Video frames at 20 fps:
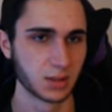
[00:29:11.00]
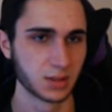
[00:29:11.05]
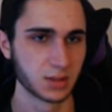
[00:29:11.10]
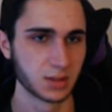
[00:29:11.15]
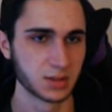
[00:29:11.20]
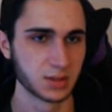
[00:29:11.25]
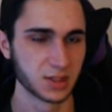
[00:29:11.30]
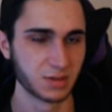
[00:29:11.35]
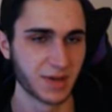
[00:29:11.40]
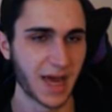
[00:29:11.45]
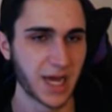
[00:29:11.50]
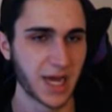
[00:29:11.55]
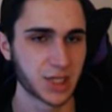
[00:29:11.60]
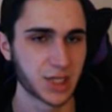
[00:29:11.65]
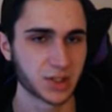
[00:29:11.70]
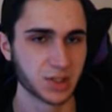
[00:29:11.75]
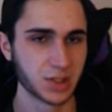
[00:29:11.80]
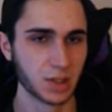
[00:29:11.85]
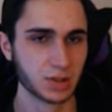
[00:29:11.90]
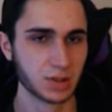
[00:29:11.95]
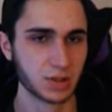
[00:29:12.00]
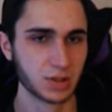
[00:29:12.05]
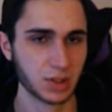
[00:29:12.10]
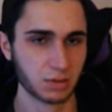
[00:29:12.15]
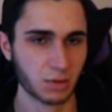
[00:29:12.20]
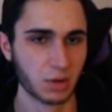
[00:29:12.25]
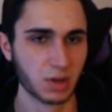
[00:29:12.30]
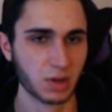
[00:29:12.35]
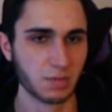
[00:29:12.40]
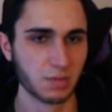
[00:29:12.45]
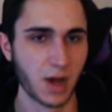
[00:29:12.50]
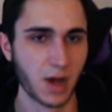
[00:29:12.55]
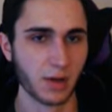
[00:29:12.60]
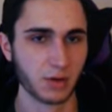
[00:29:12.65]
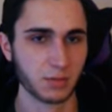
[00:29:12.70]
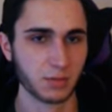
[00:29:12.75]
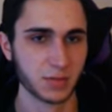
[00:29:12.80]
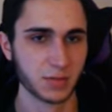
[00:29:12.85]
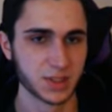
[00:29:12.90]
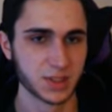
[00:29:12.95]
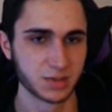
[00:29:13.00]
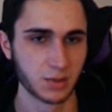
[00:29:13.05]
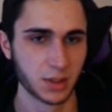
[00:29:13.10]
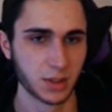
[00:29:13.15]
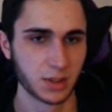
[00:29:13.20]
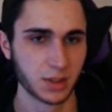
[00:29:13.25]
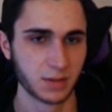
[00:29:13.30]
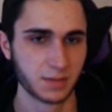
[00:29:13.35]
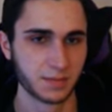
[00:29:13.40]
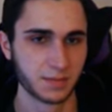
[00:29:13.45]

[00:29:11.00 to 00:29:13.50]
So we actually don't do the rolling ballroom in this run.